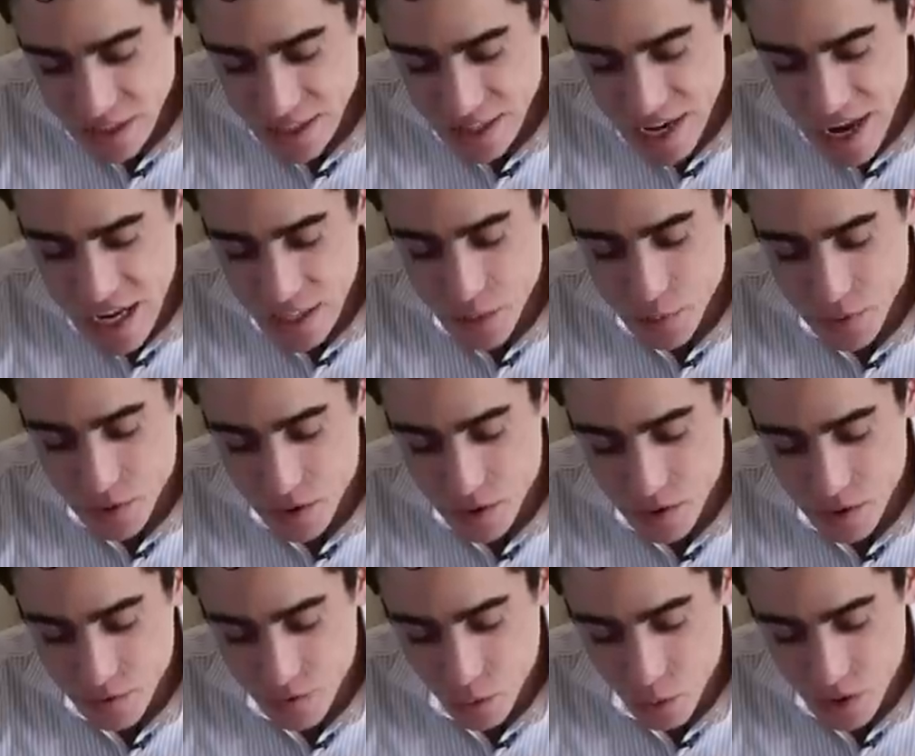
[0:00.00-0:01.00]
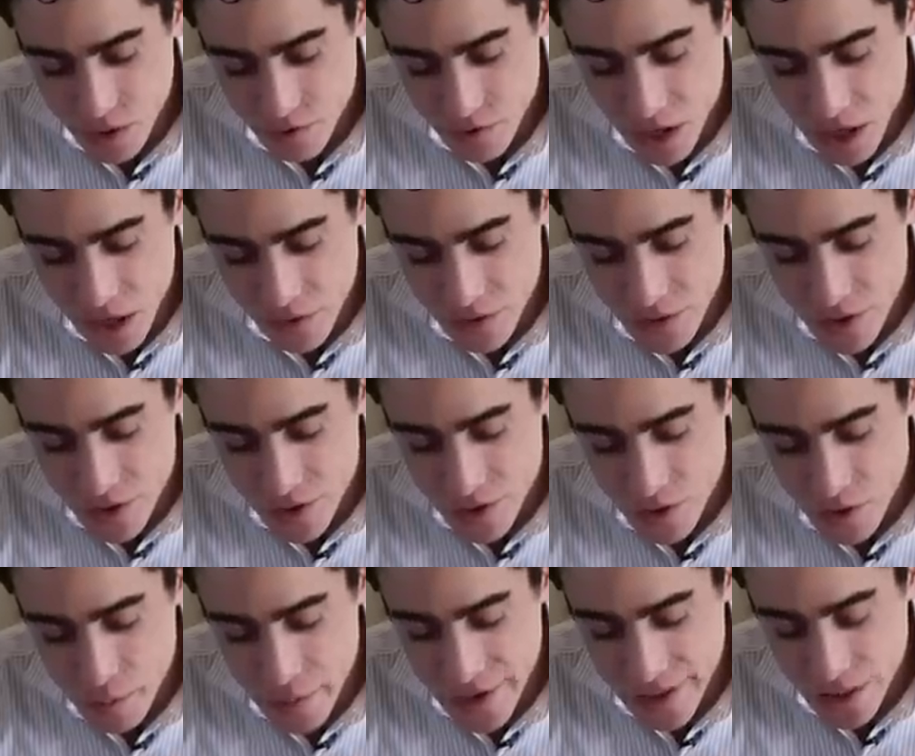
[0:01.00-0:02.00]
Jasper 45, do
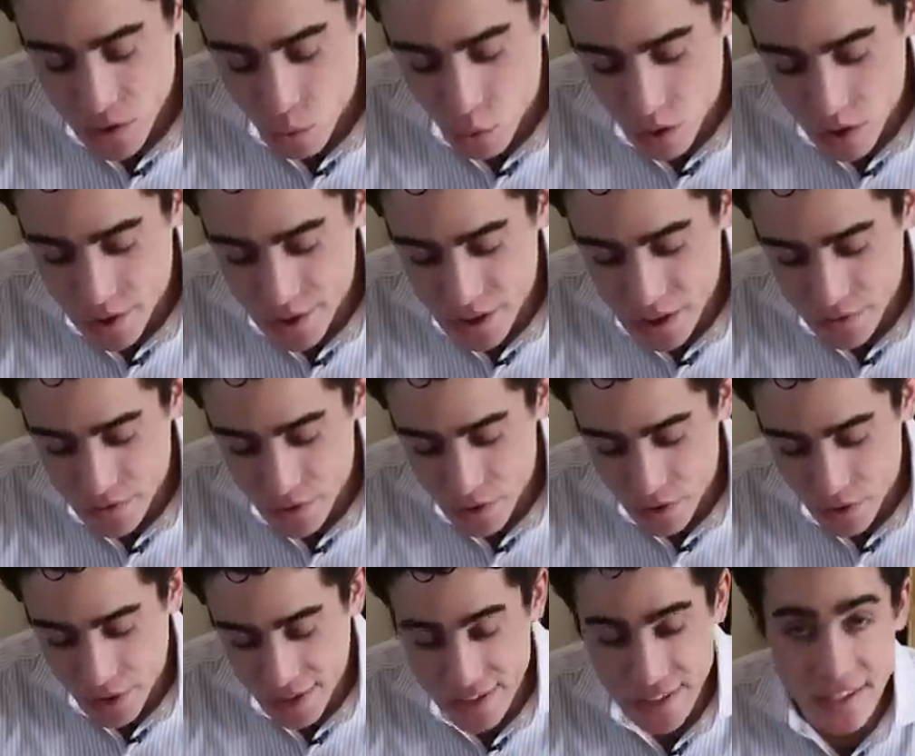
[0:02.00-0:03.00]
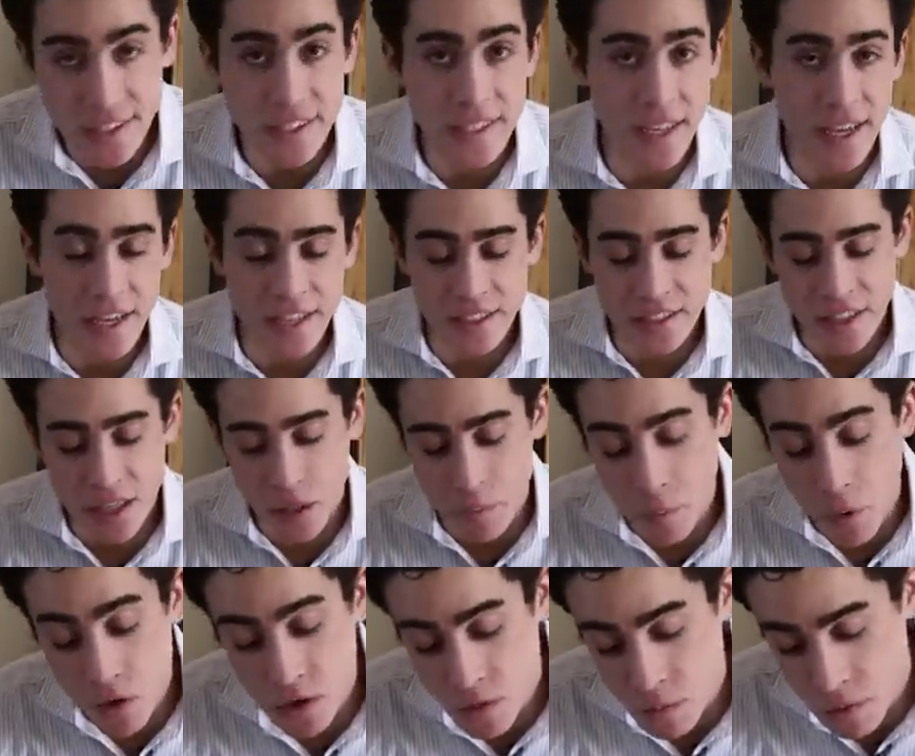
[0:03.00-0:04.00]
you make the water kefir grains? Yes, they
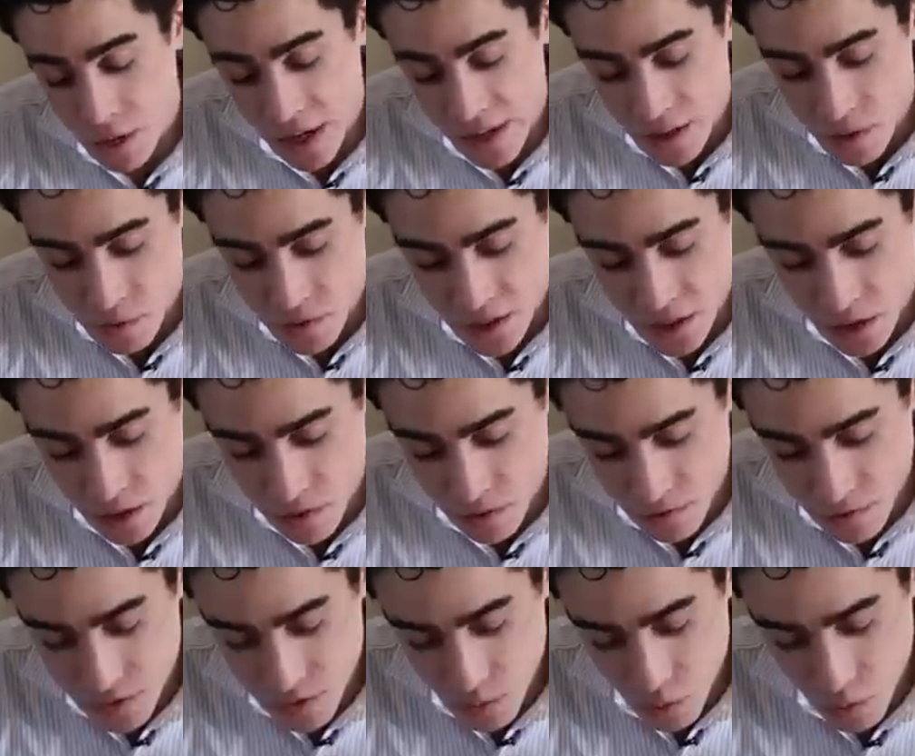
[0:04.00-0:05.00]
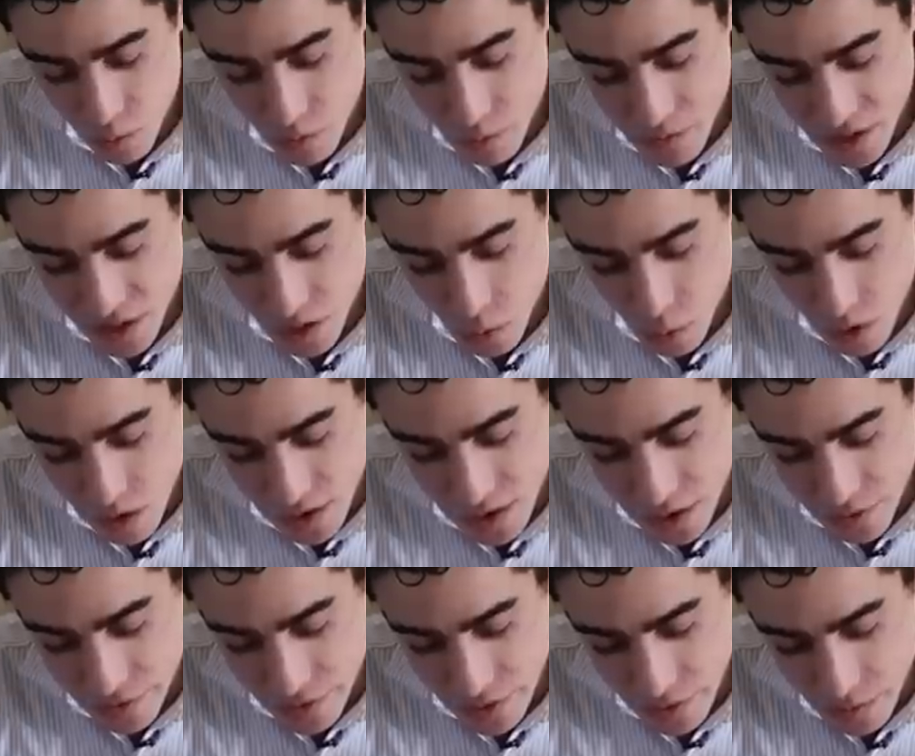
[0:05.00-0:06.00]
multiply themselves when we make the water
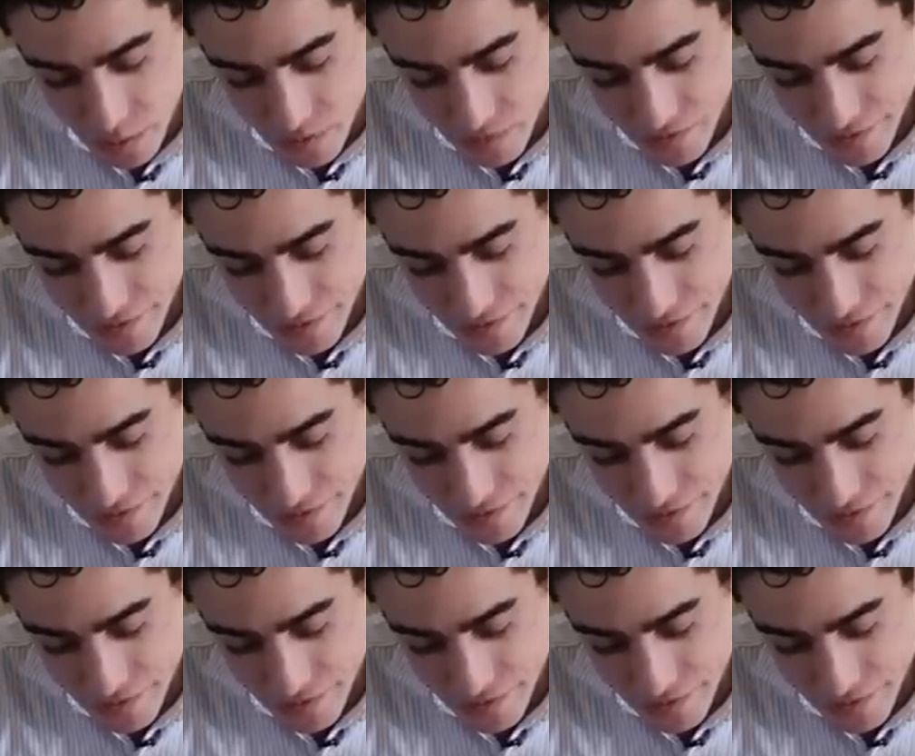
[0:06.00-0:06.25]
kefir.